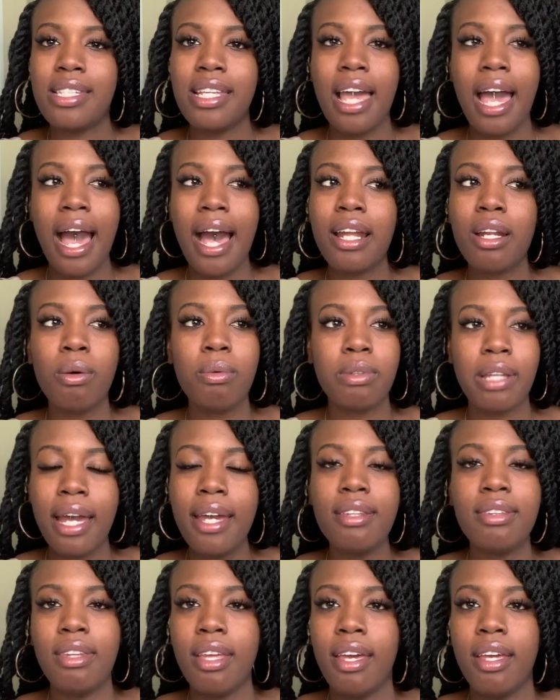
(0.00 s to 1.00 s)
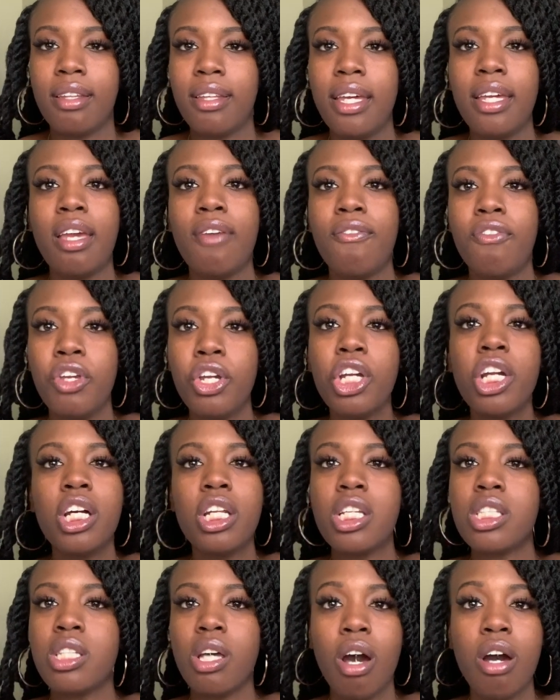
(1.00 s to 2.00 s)
And I don't like that. Like, if you're going
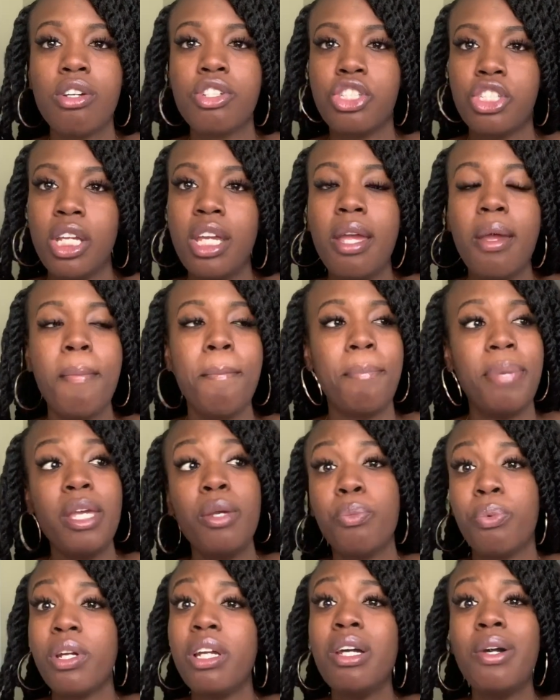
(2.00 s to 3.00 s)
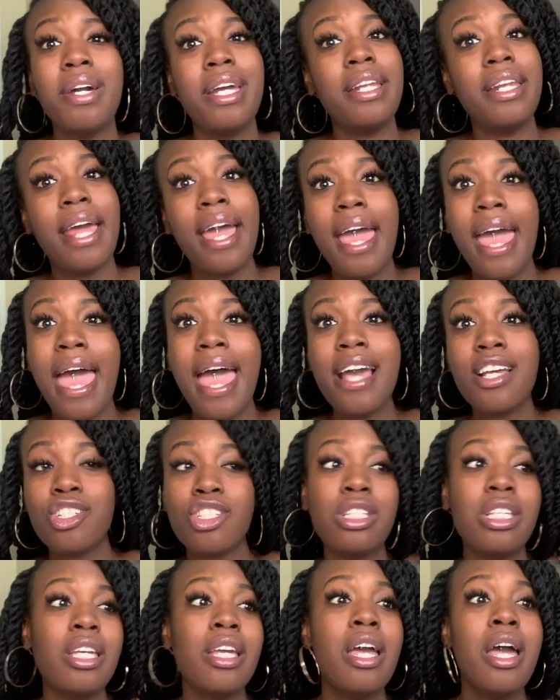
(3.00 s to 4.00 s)
to talk shit, be real. And that
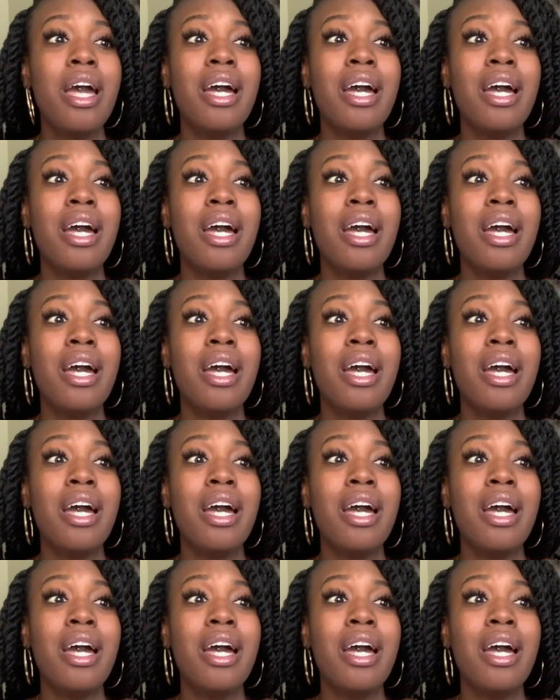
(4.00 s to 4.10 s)
actually